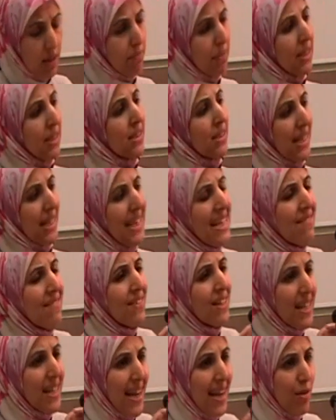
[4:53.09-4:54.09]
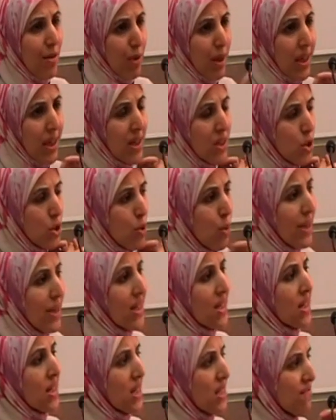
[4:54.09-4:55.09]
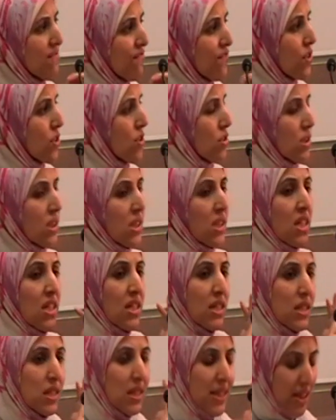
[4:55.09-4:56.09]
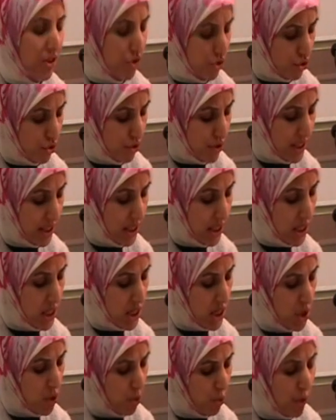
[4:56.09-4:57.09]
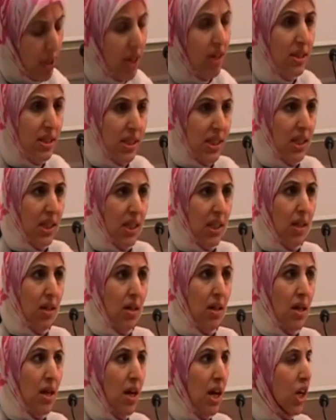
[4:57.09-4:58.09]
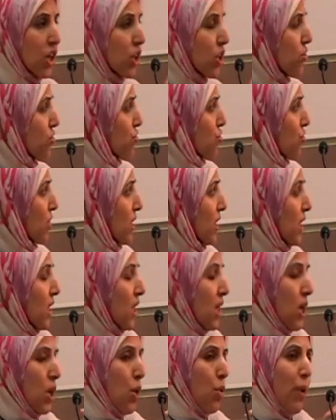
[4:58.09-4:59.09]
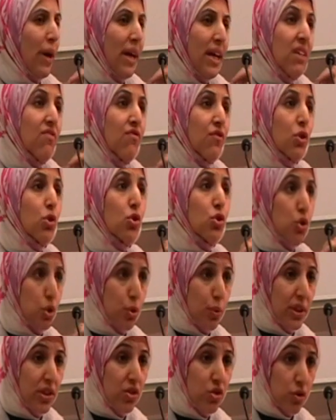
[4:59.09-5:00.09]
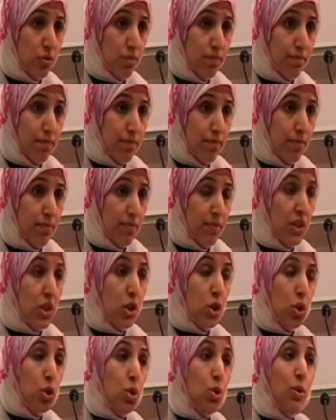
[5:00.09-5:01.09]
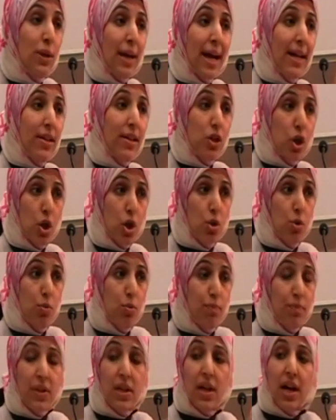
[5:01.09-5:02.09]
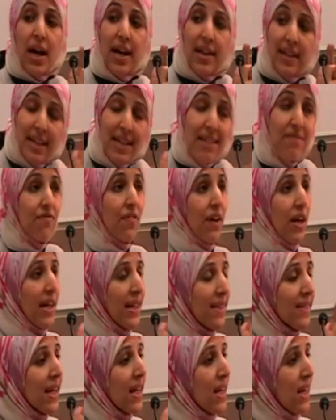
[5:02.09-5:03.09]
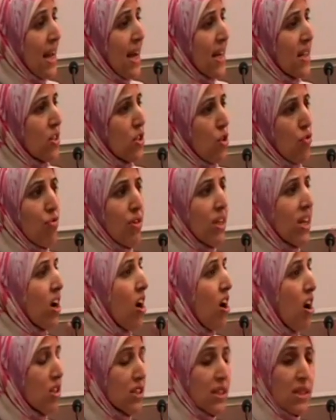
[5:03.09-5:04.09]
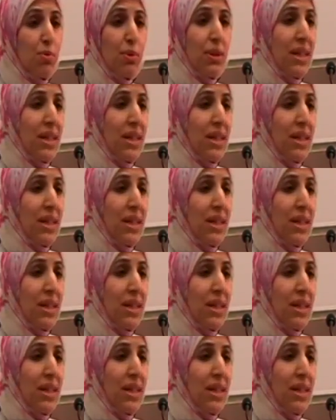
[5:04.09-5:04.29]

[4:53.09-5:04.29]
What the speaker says: Because even now, in 21st century, we are seeing a country where if you're Jewish, you can go and live in that land, regardless of